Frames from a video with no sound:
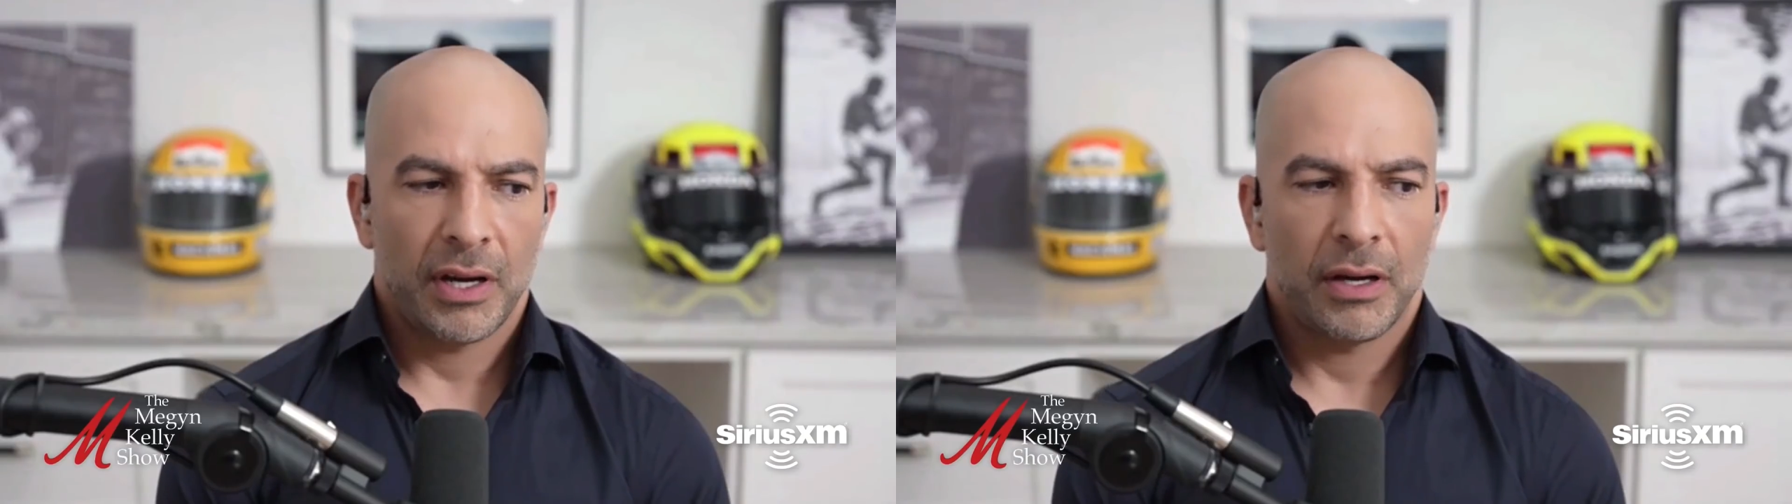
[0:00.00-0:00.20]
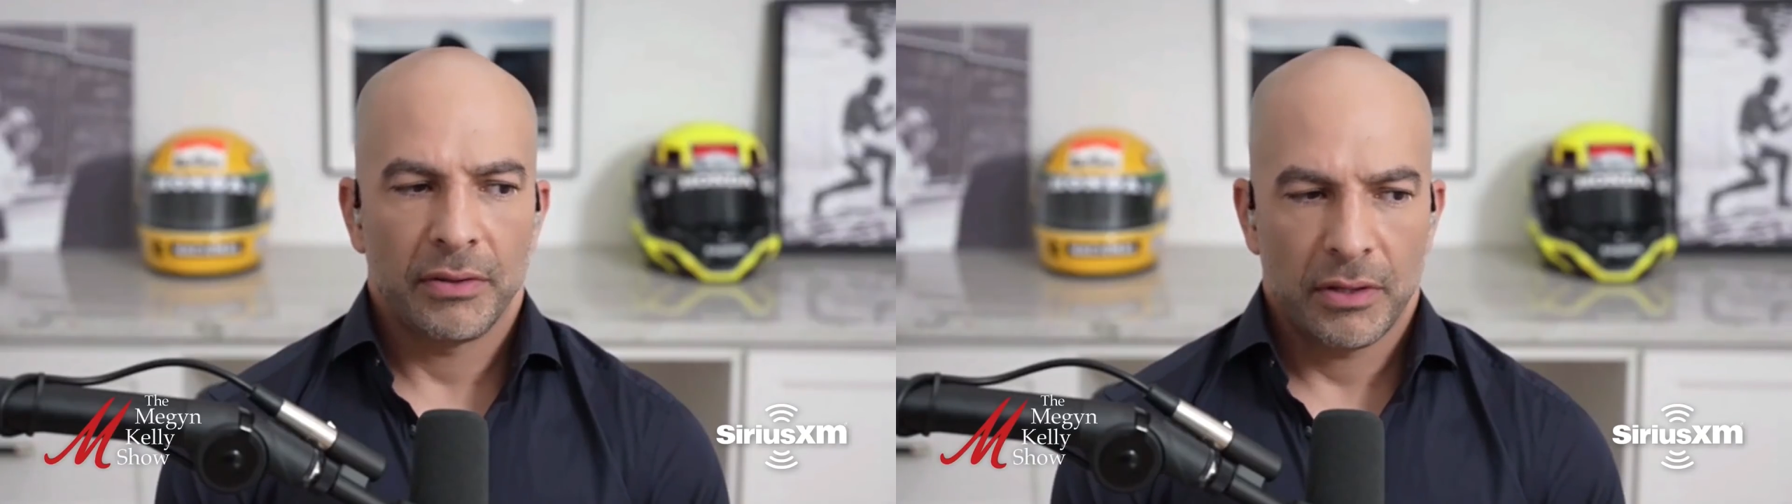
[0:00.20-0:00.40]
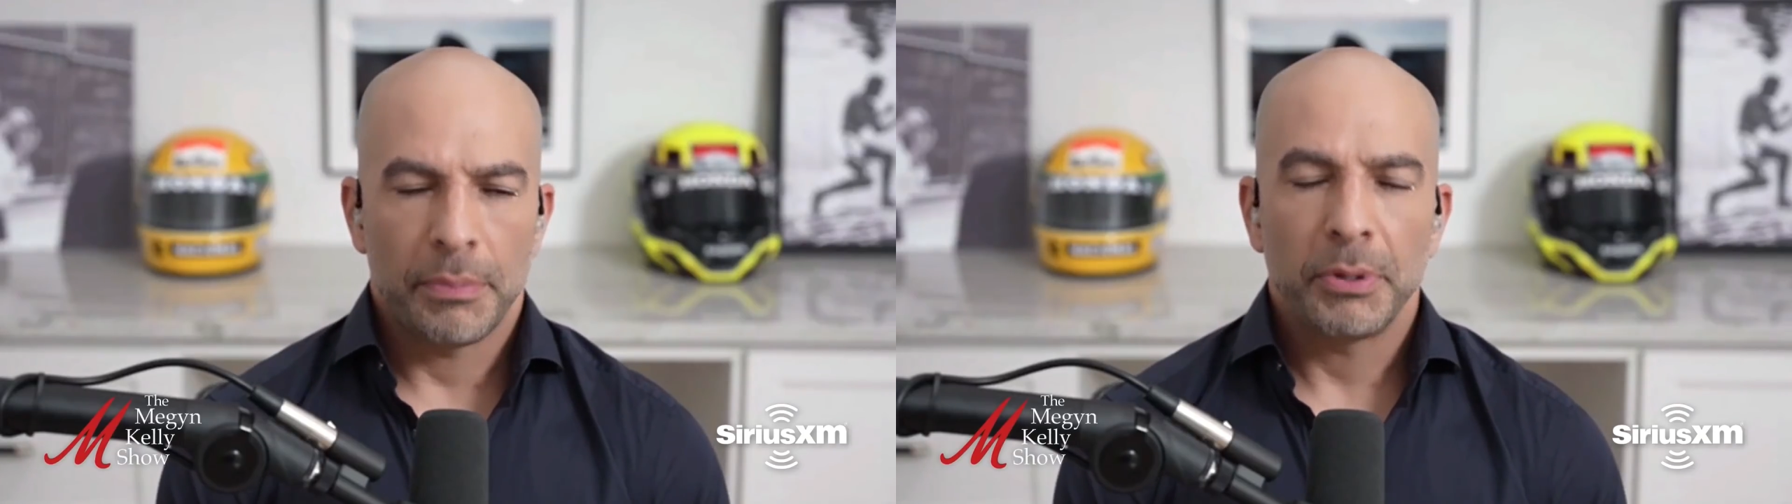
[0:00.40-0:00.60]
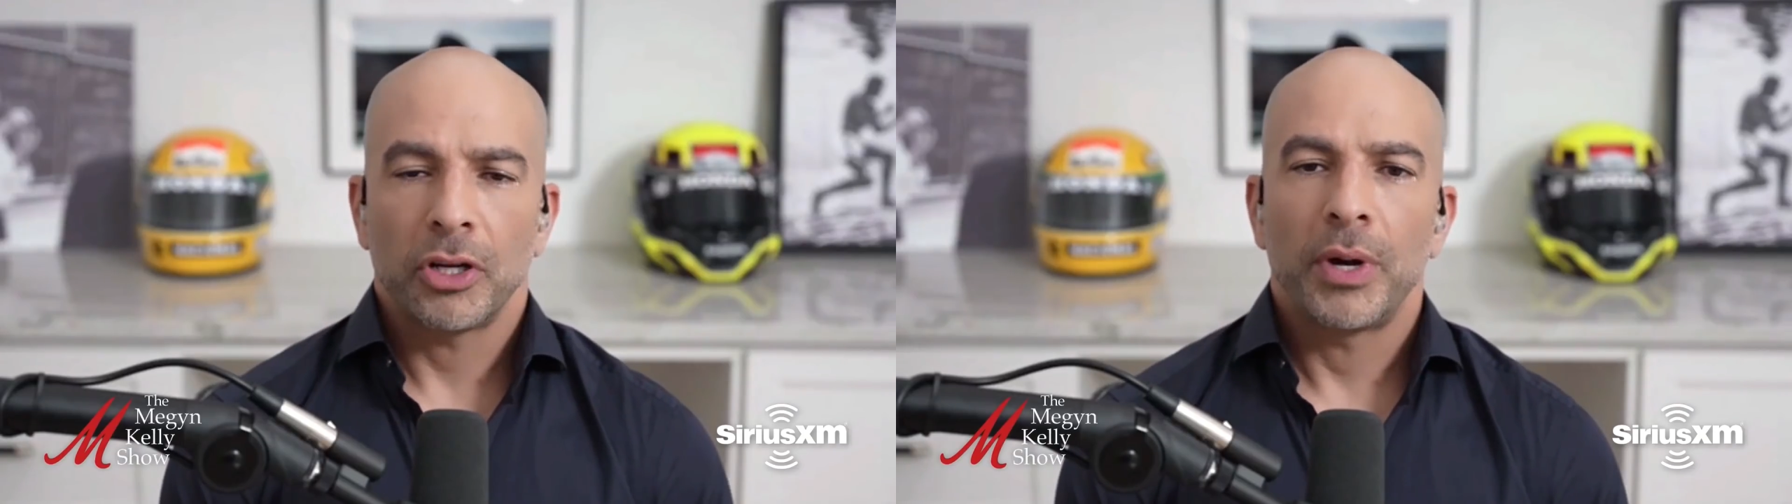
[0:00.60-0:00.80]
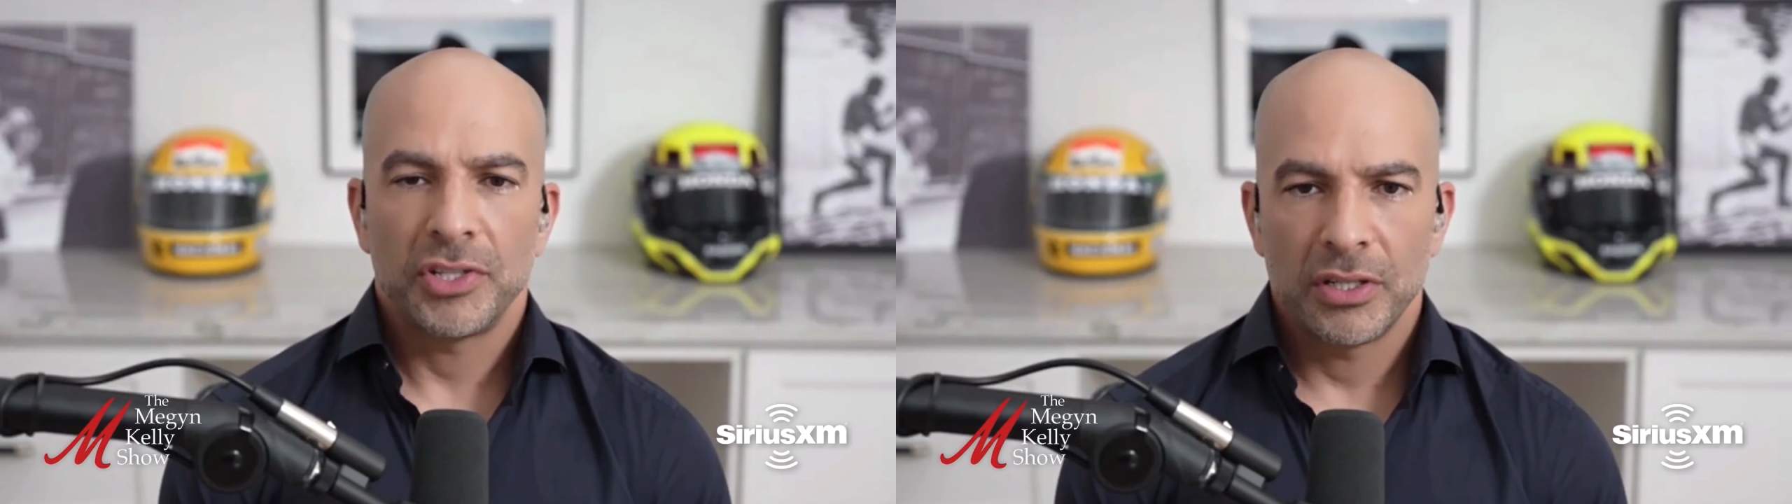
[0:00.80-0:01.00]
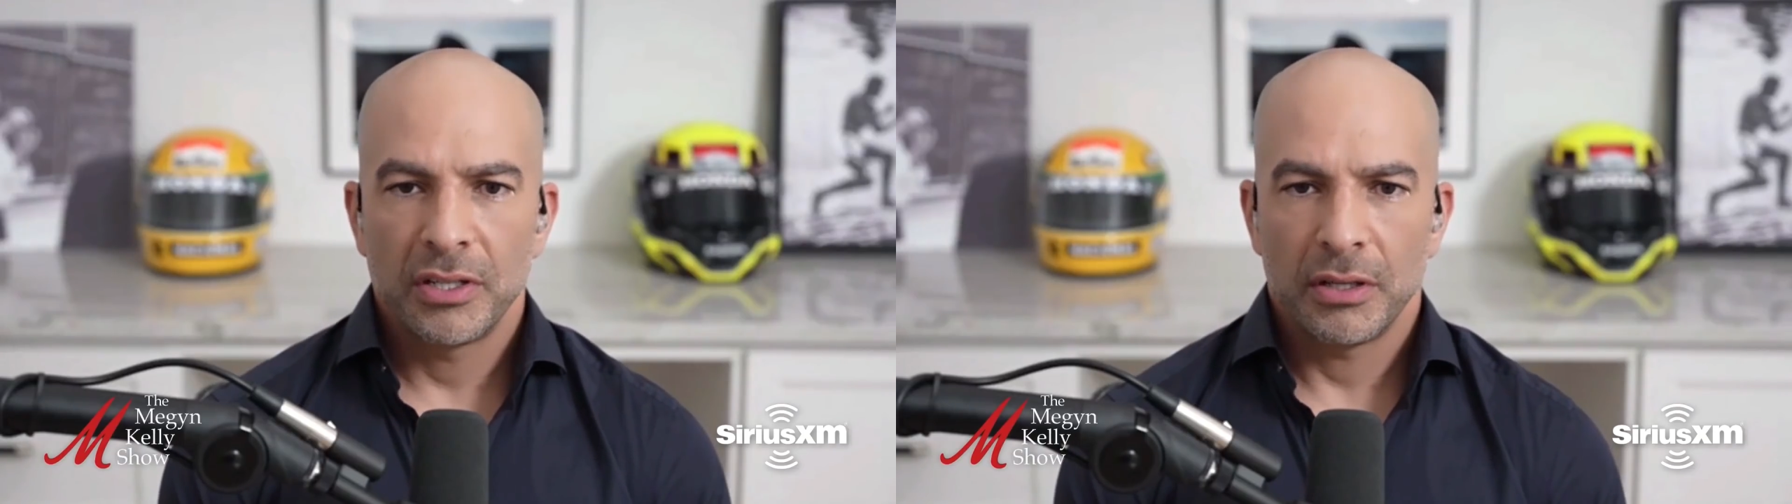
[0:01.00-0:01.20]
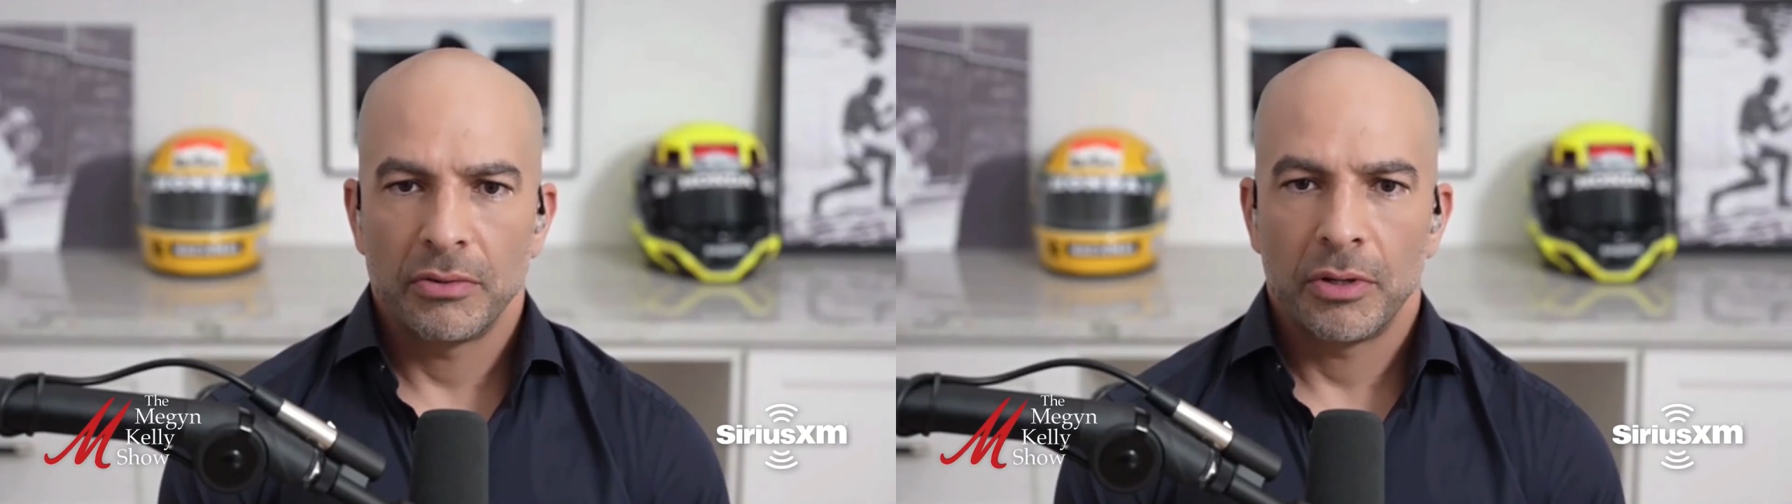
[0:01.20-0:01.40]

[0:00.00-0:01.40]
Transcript: The, I put the question to